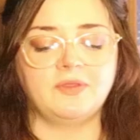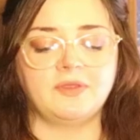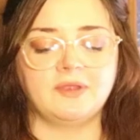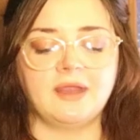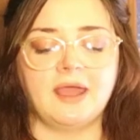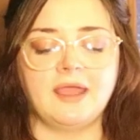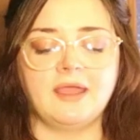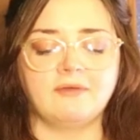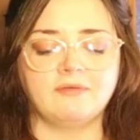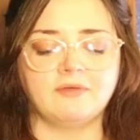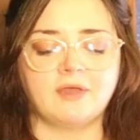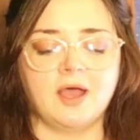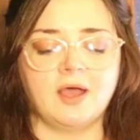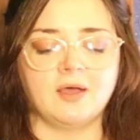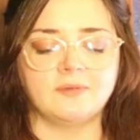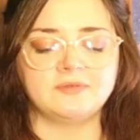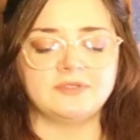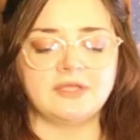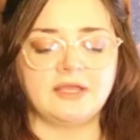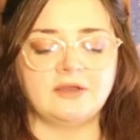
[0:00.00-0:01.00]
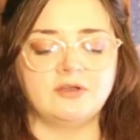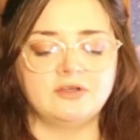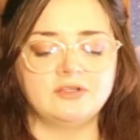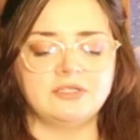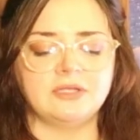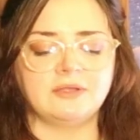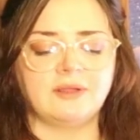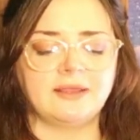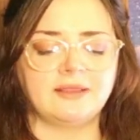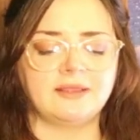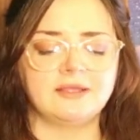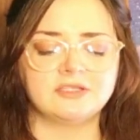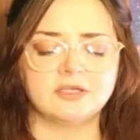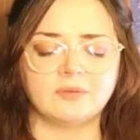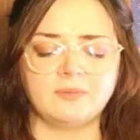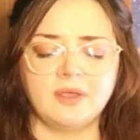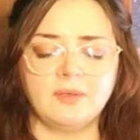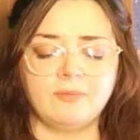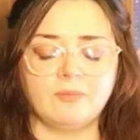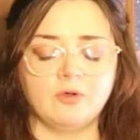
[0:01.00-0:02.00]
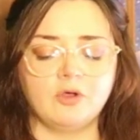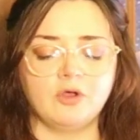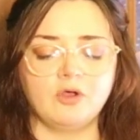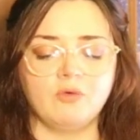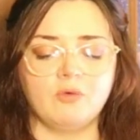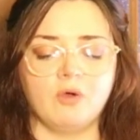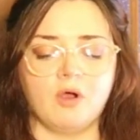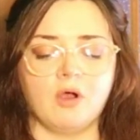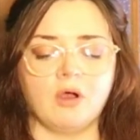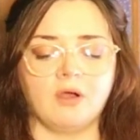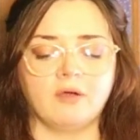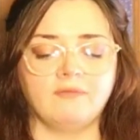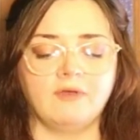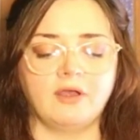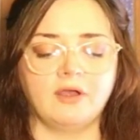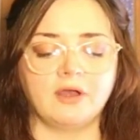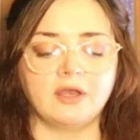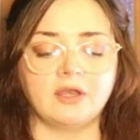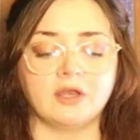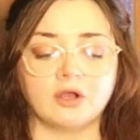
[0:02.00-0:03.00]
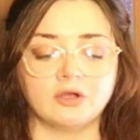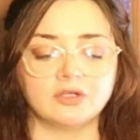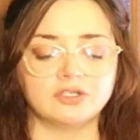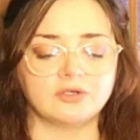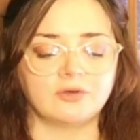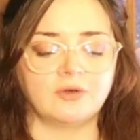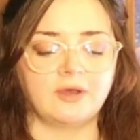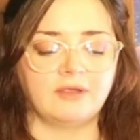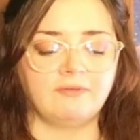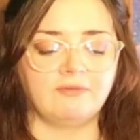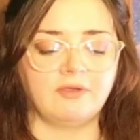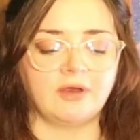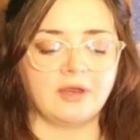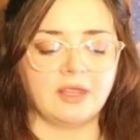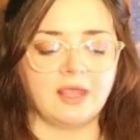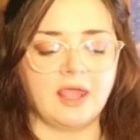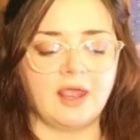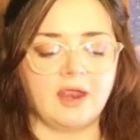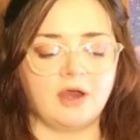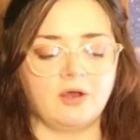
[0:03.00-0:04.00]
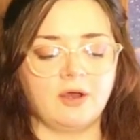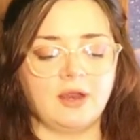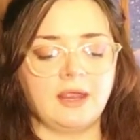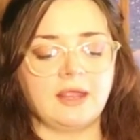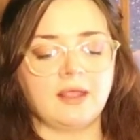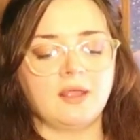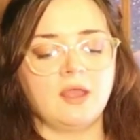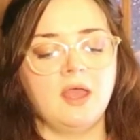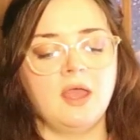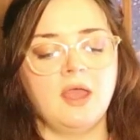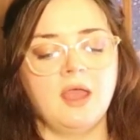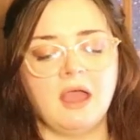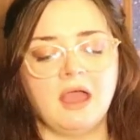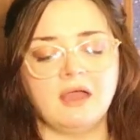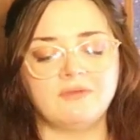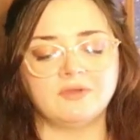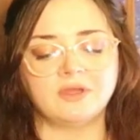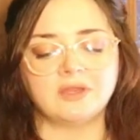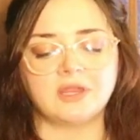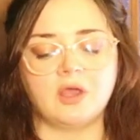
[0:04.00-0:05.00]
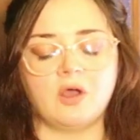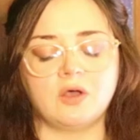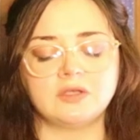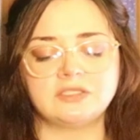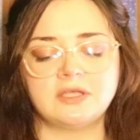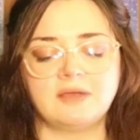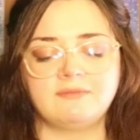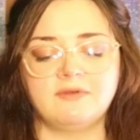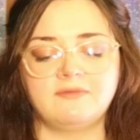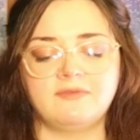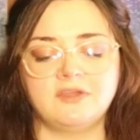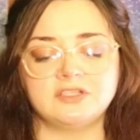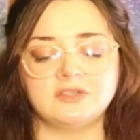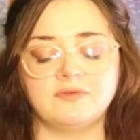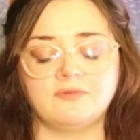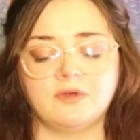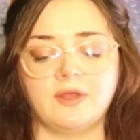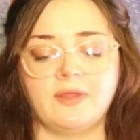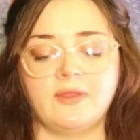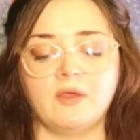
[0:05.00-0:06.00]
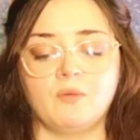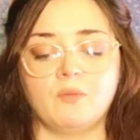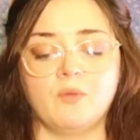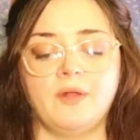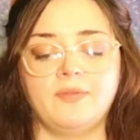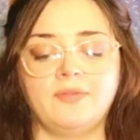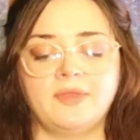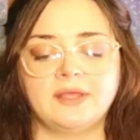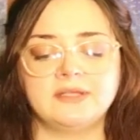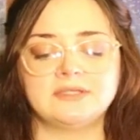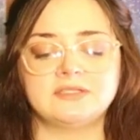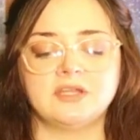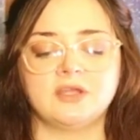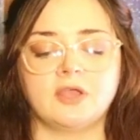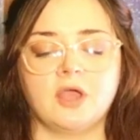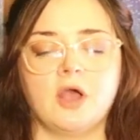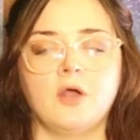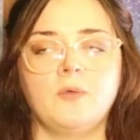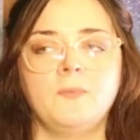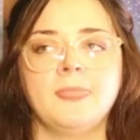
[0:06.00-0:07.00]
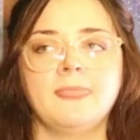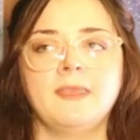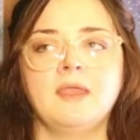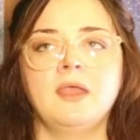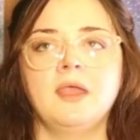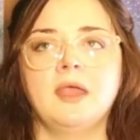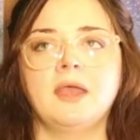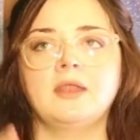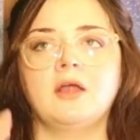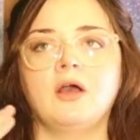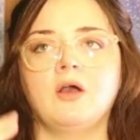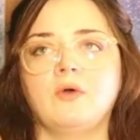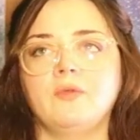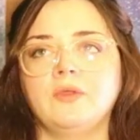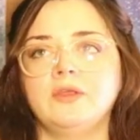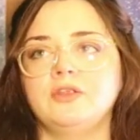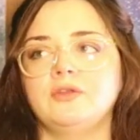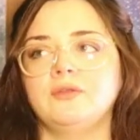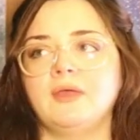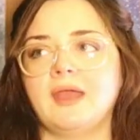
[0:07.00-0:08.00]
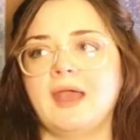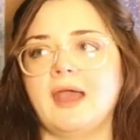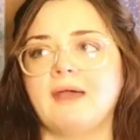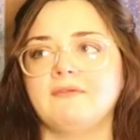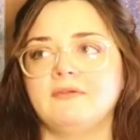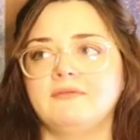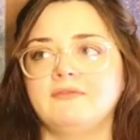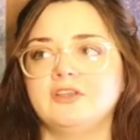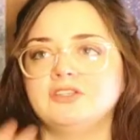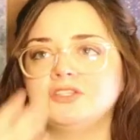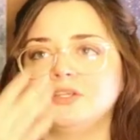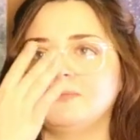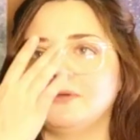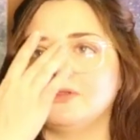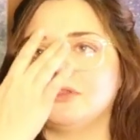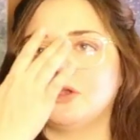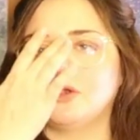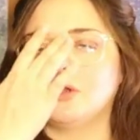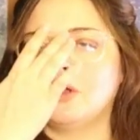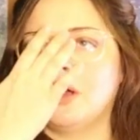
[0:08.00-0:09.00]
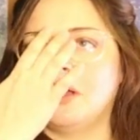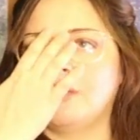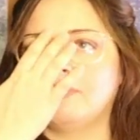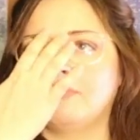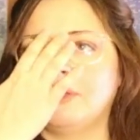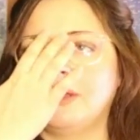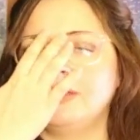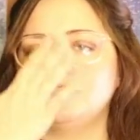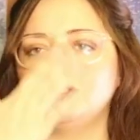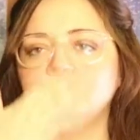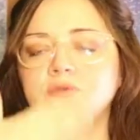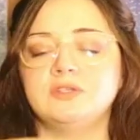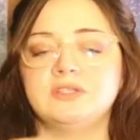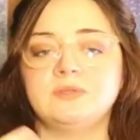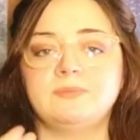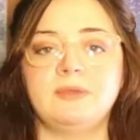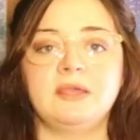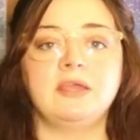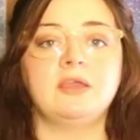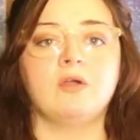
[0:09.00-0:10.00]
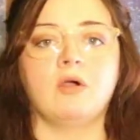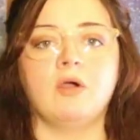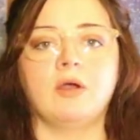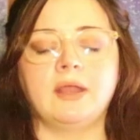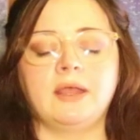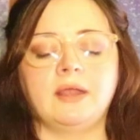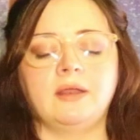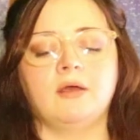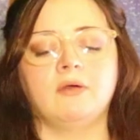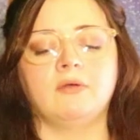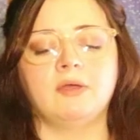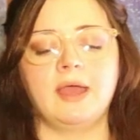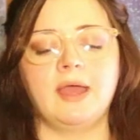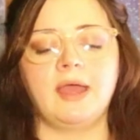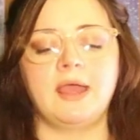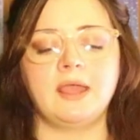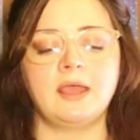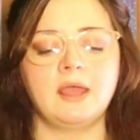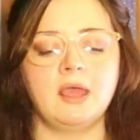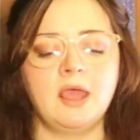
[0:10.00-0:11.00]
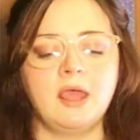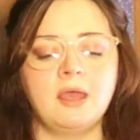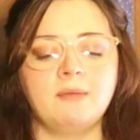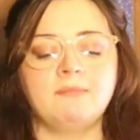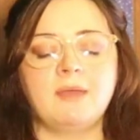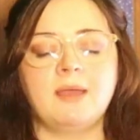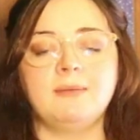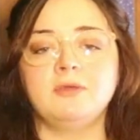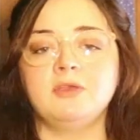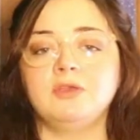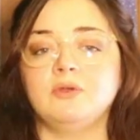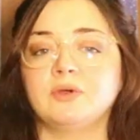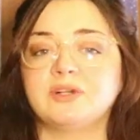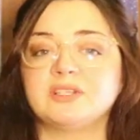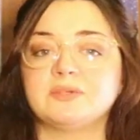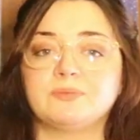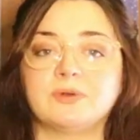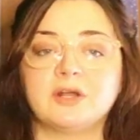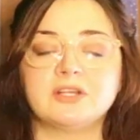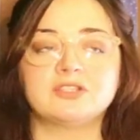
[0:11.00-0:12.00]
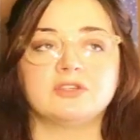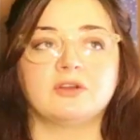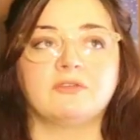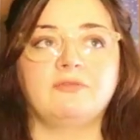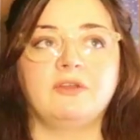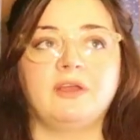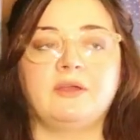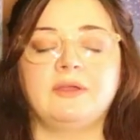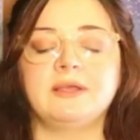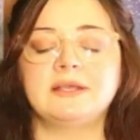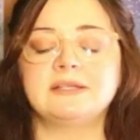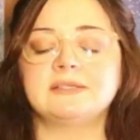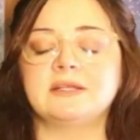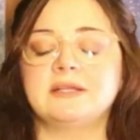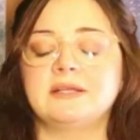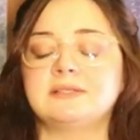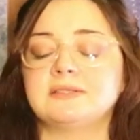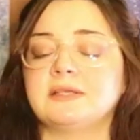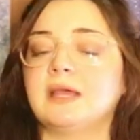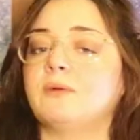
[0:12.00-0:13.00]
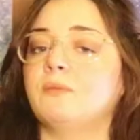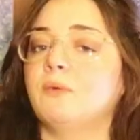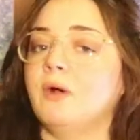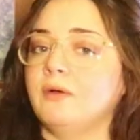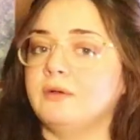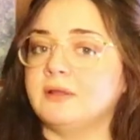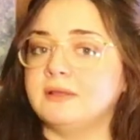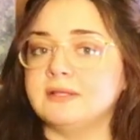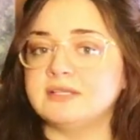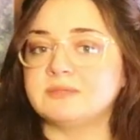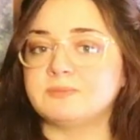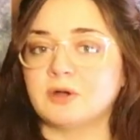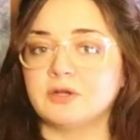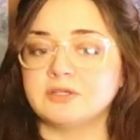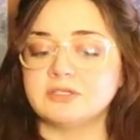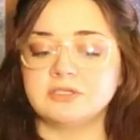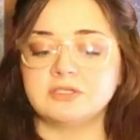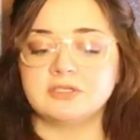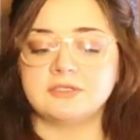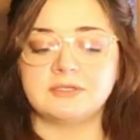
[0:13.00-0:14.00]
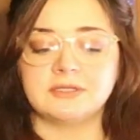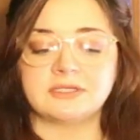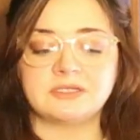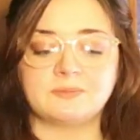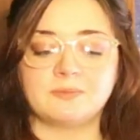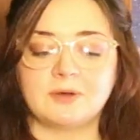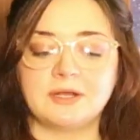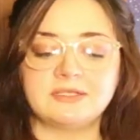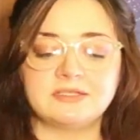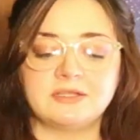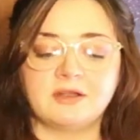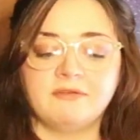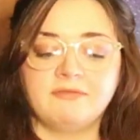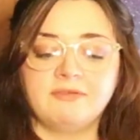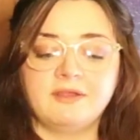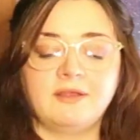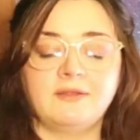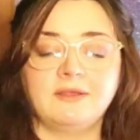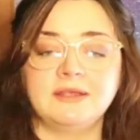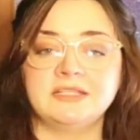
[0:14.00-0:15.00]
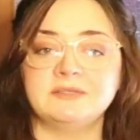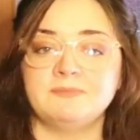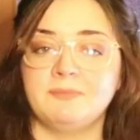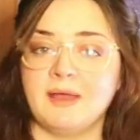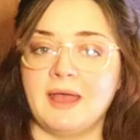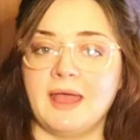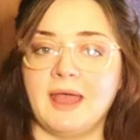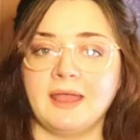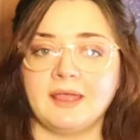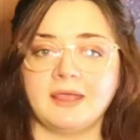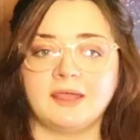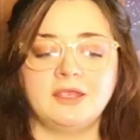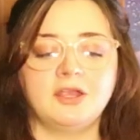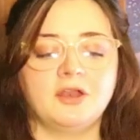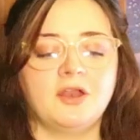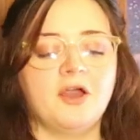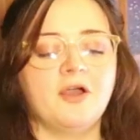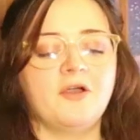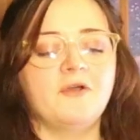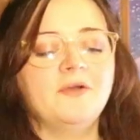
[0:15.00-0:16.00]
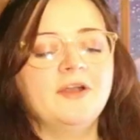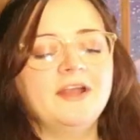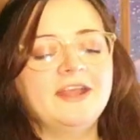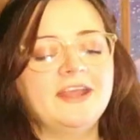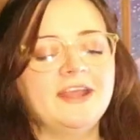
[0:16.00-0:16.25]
the Knight of Cups energy. Like these are people who are very nurturing, very caring. I feel like they also have a vision for how they want things to go. And not only do they have a vision, but they're not afraid to speak on it, okay? Maybe you express your feelings and it's like, whoa, did this person just express their feelings back, you know?